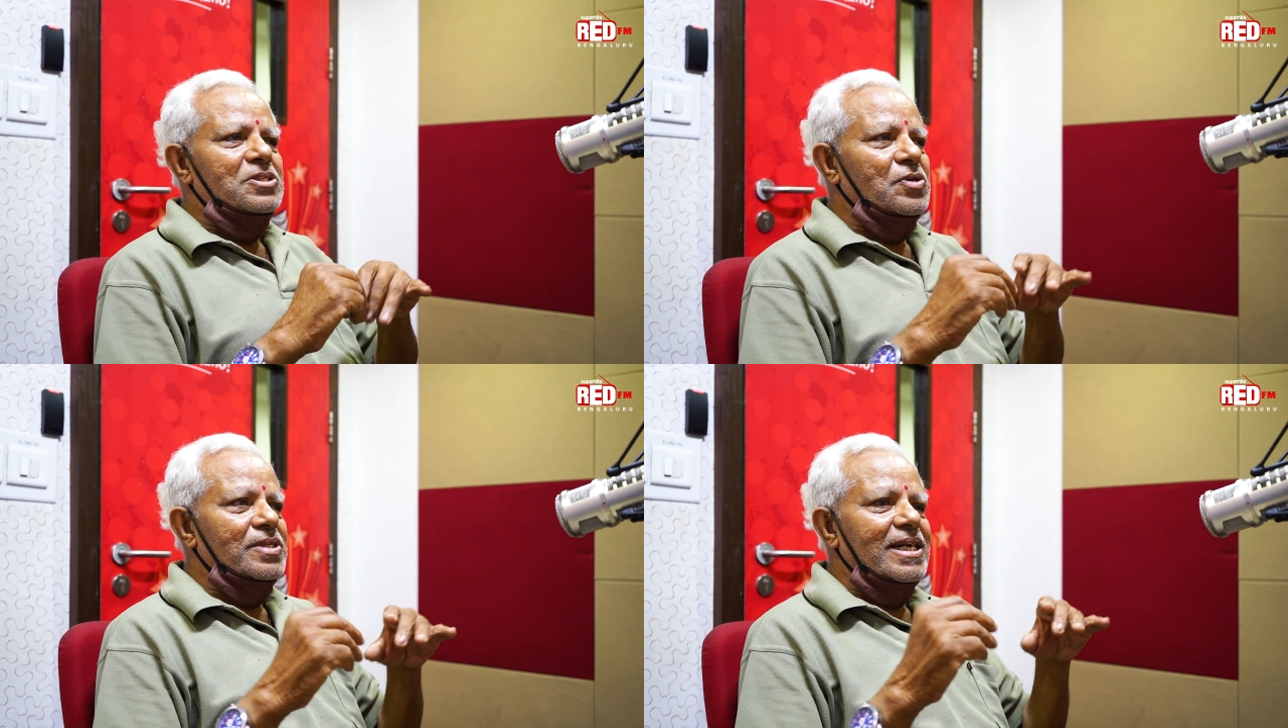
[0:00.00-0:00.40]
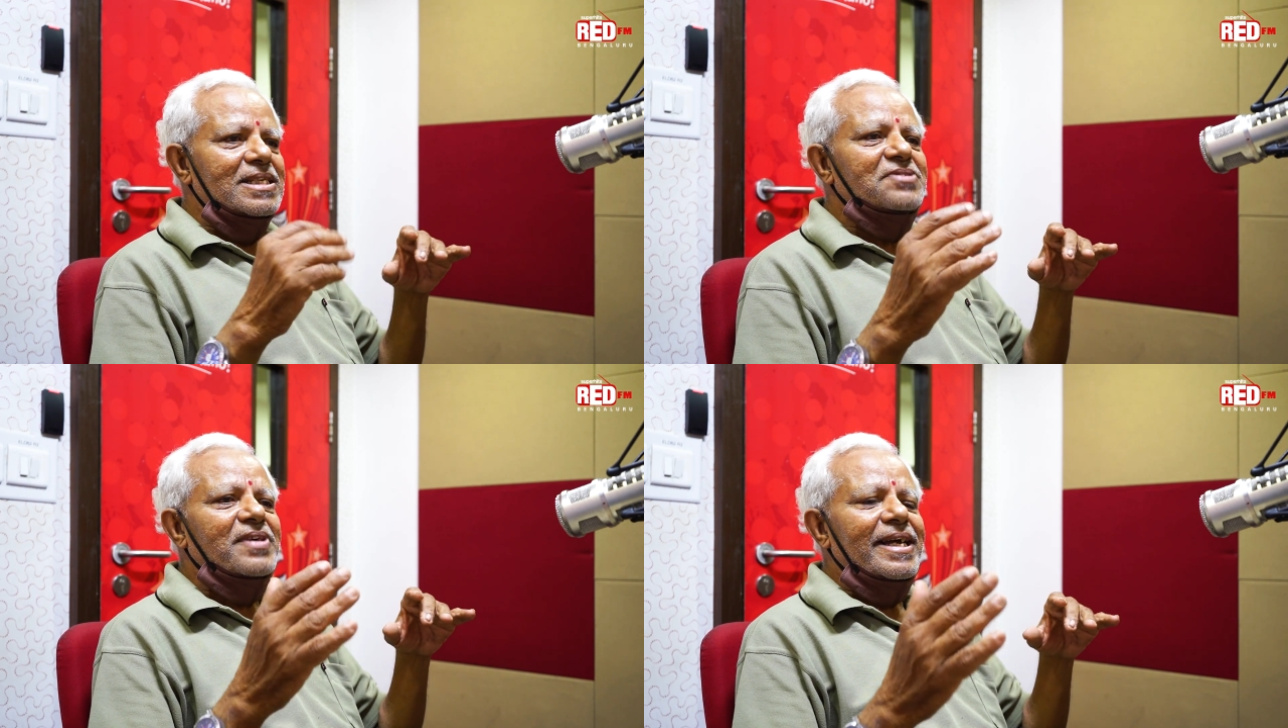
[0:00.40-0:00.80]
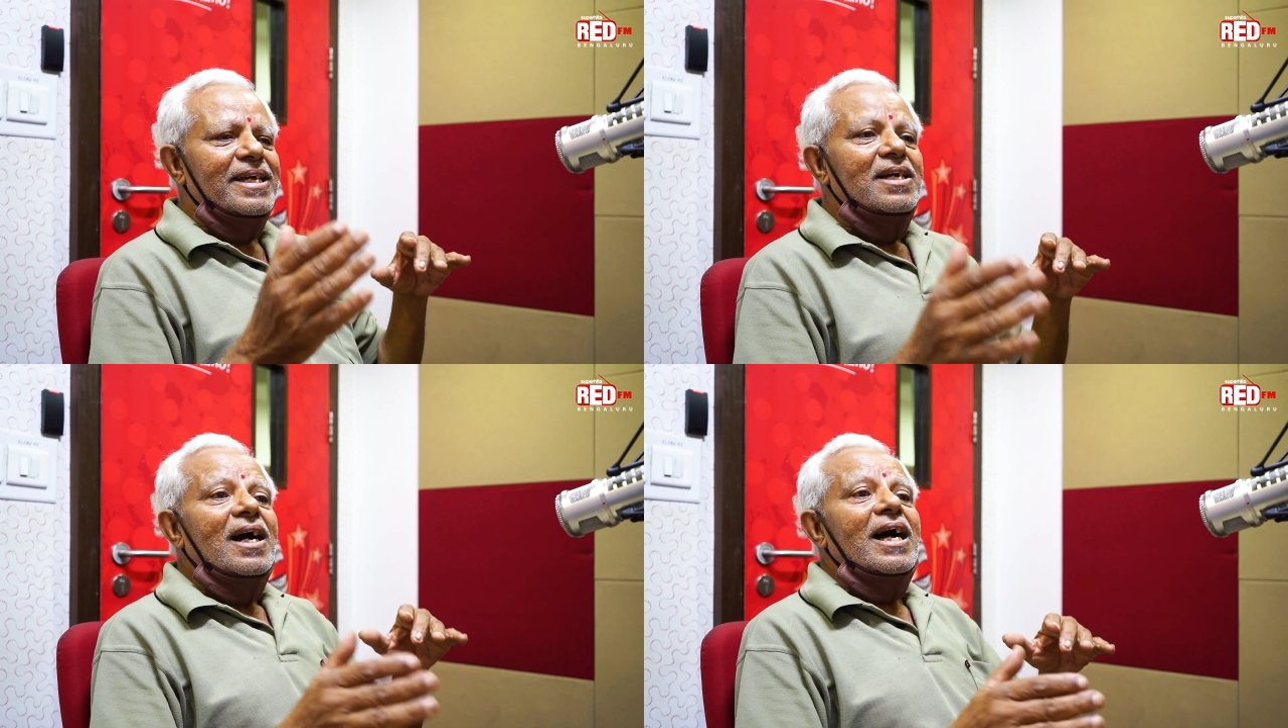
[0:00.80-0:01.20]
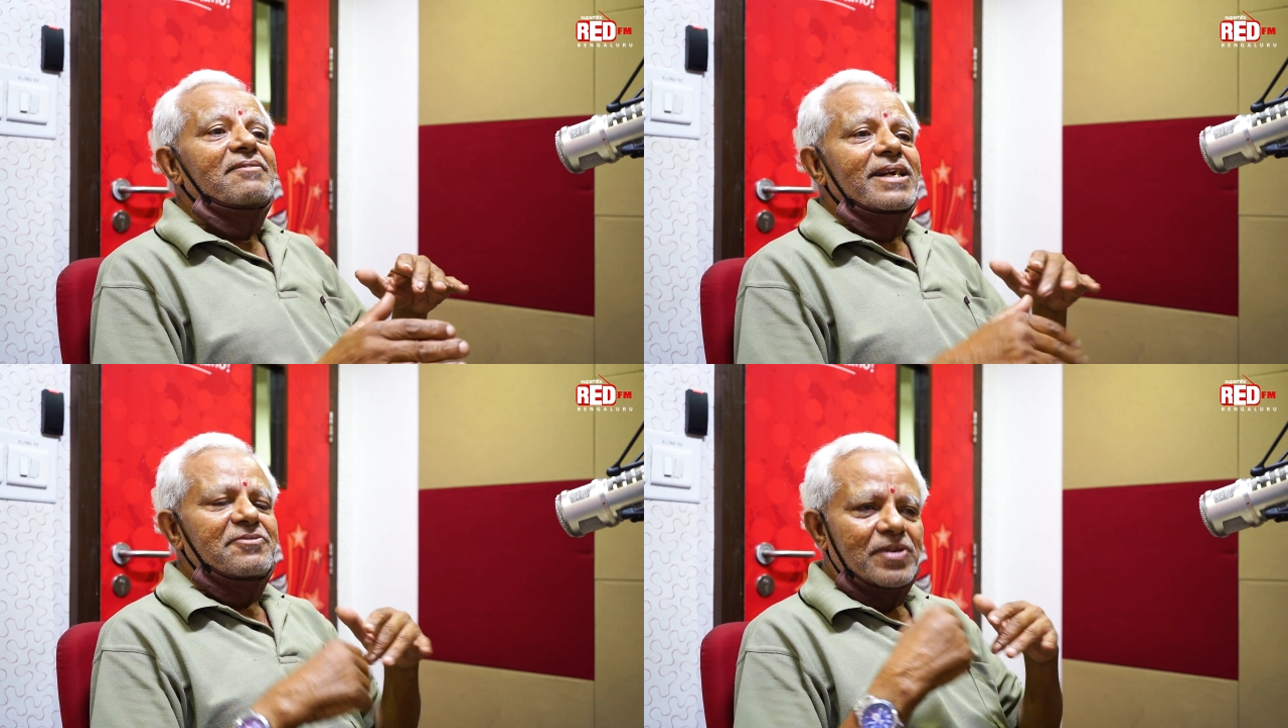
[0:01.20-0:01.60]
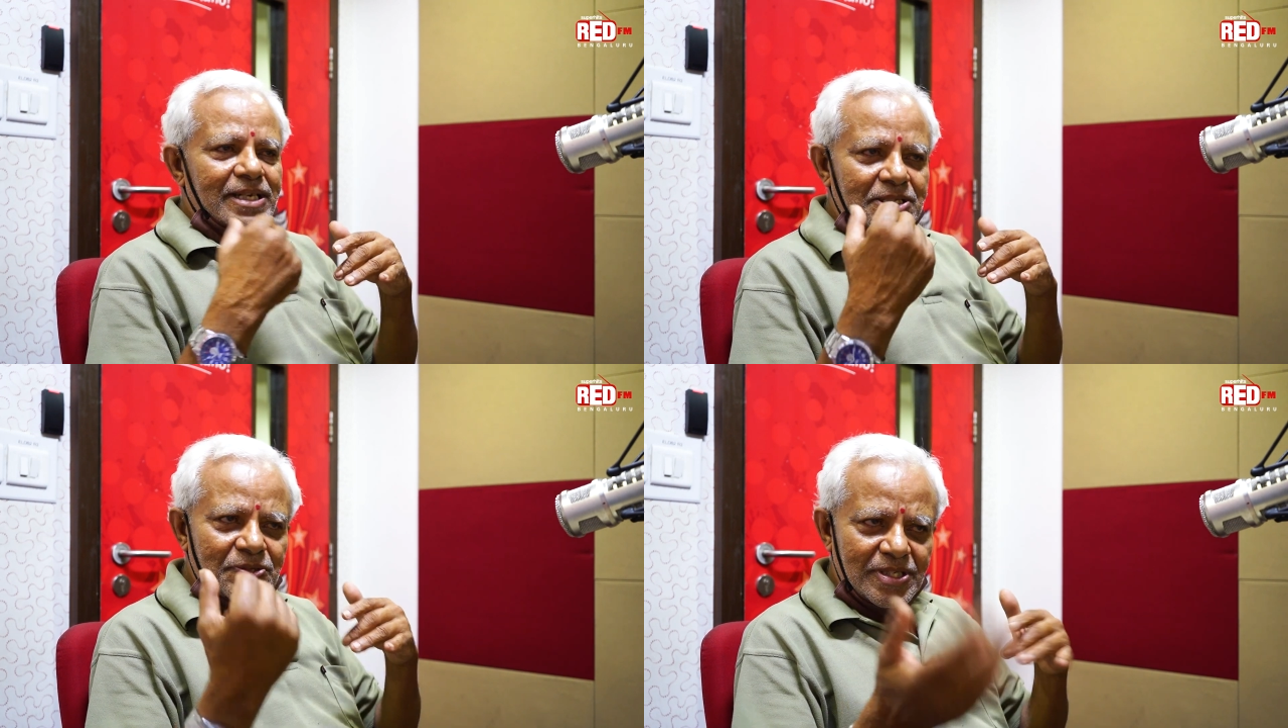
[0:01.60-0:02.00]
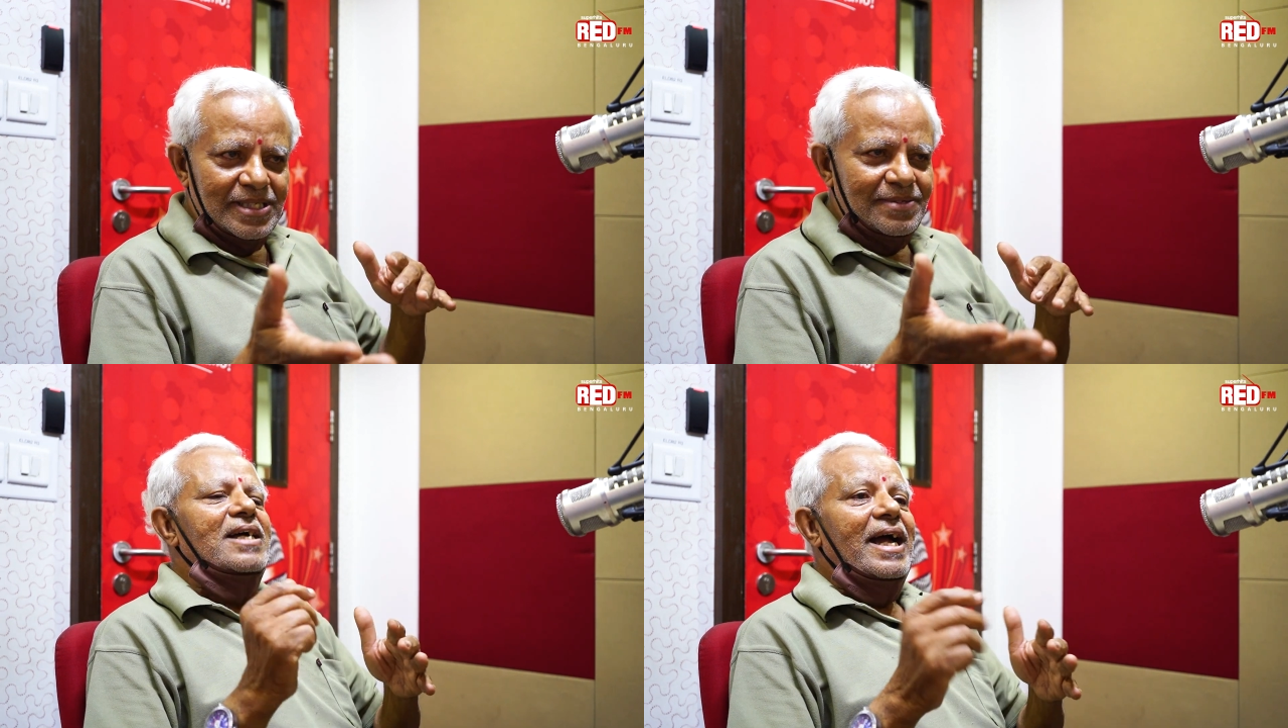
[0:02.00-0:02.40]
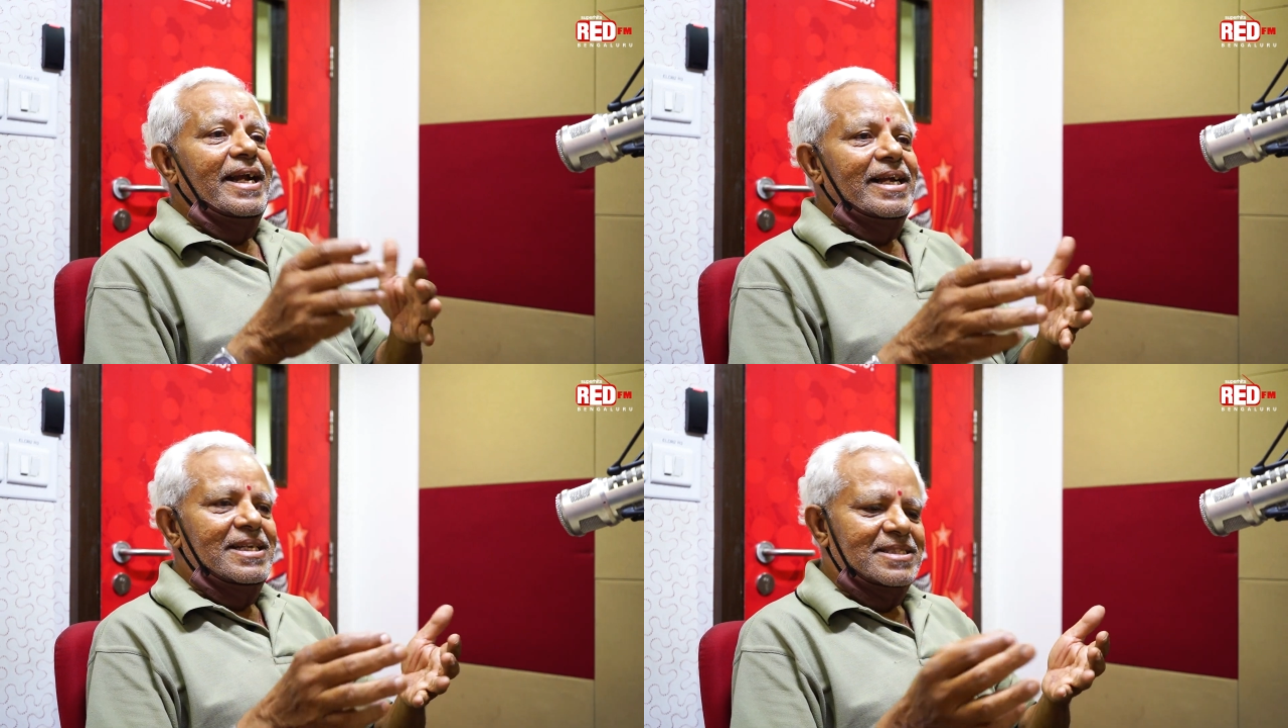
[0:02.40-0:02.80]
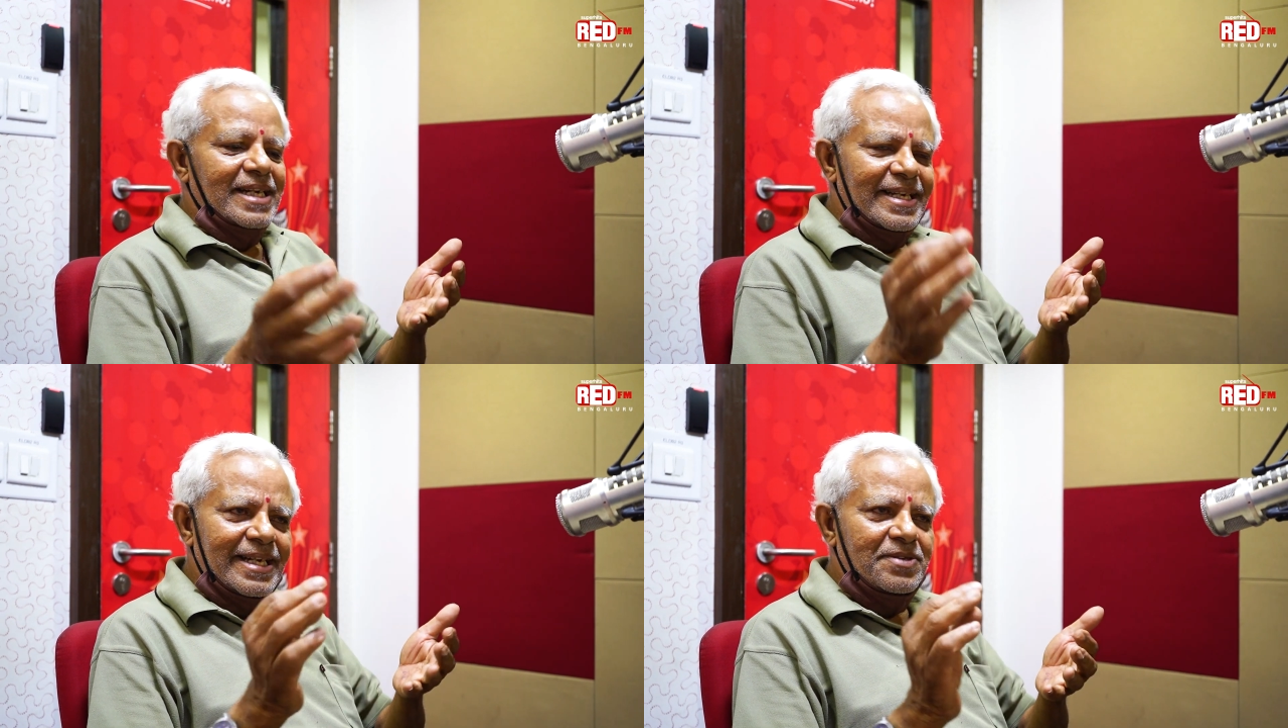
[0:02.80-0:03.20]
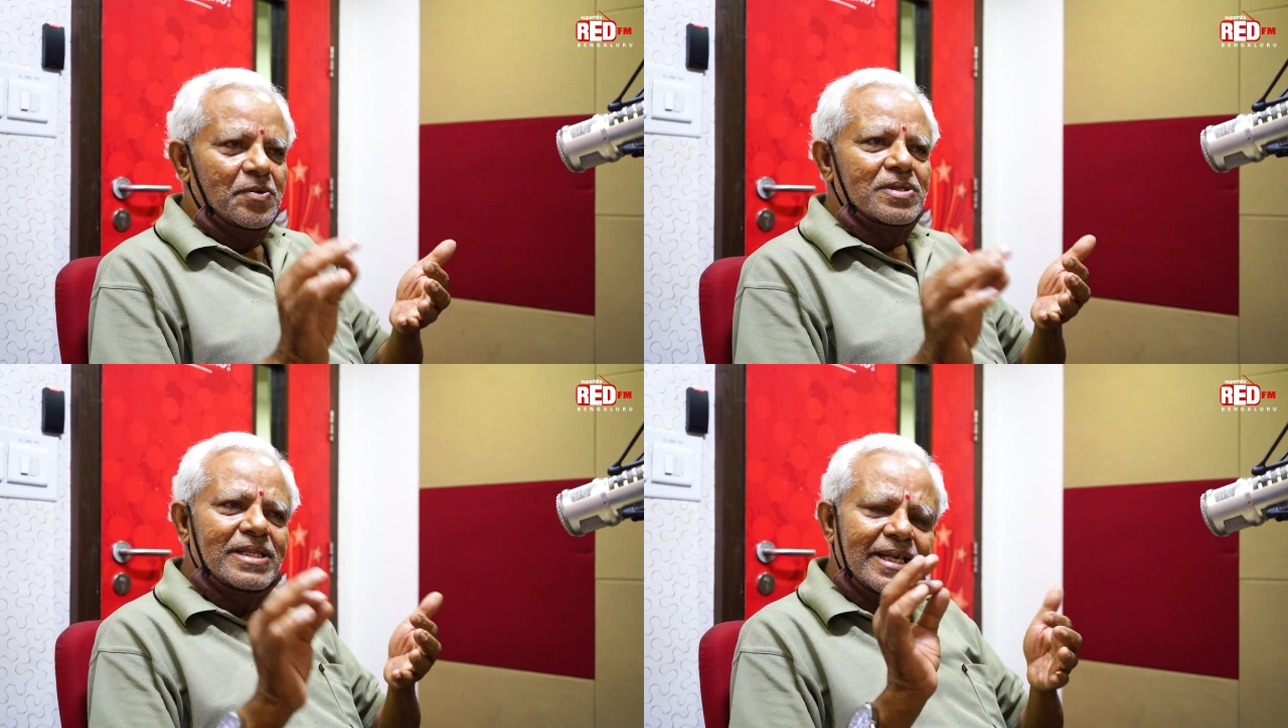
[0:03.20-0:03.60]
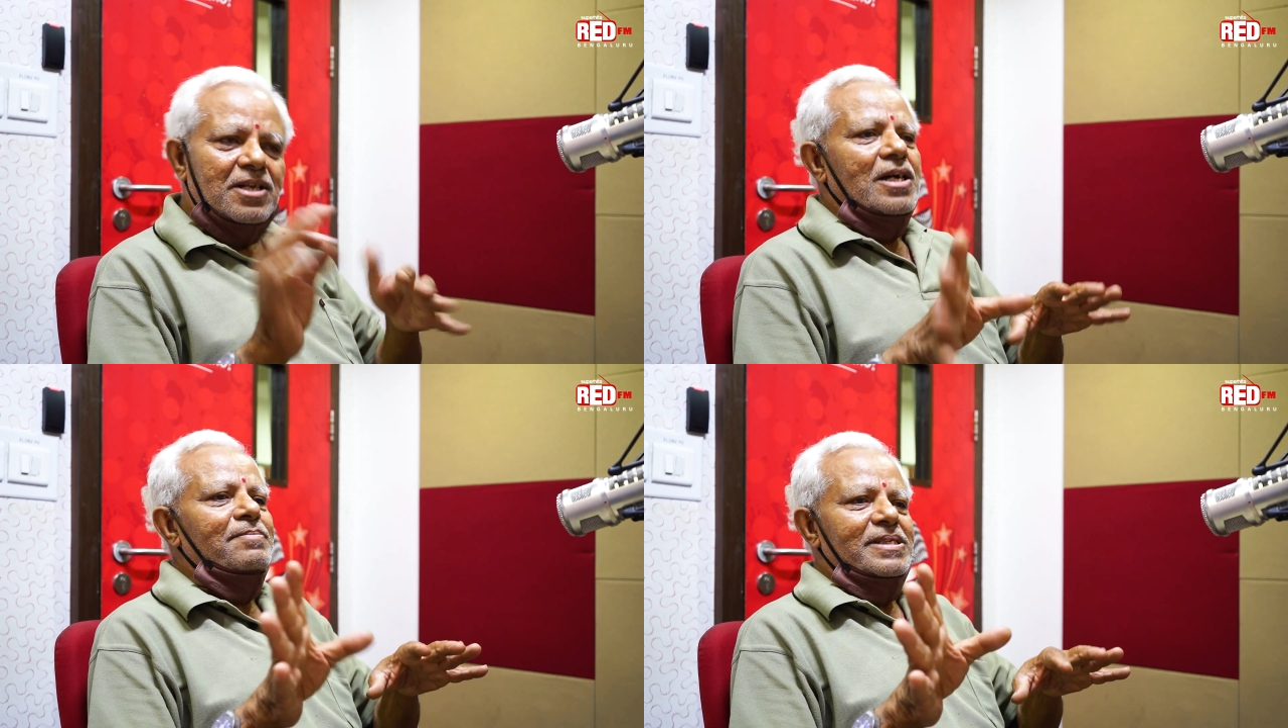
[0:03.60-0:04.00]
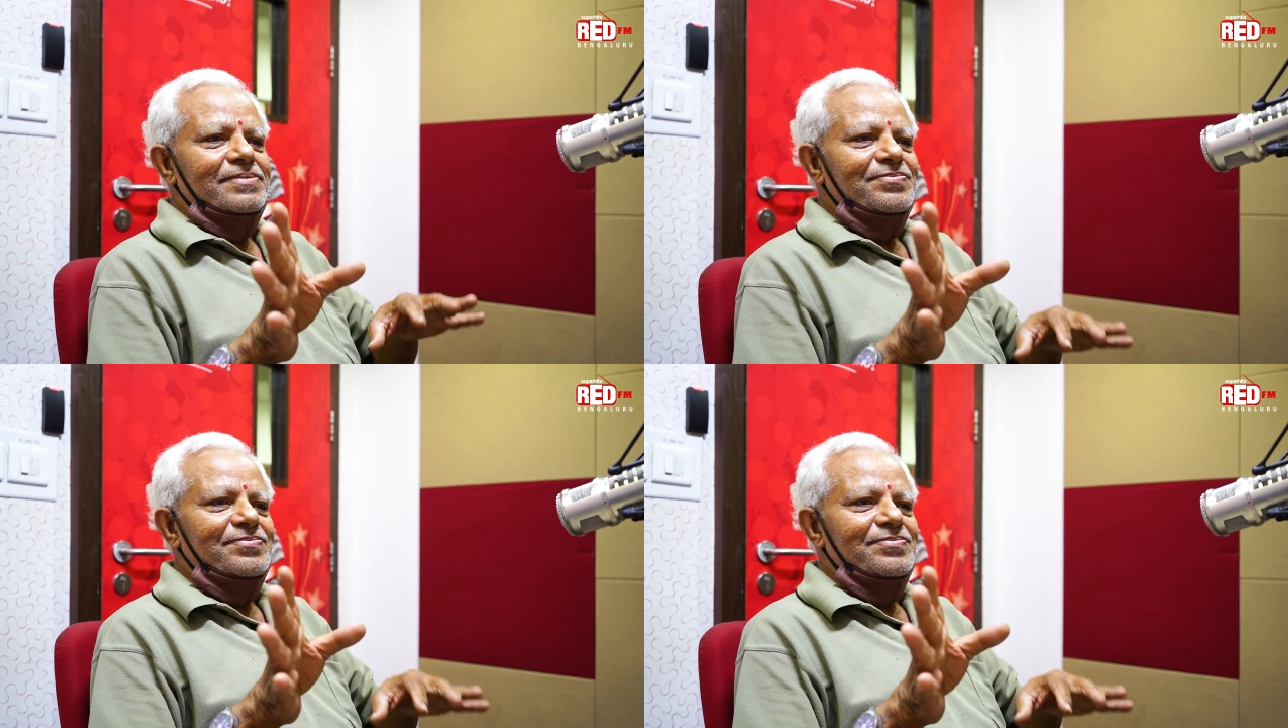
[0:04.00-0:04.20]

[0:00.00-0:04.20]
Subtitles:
So that is why I went for a tuition and I studied only grammar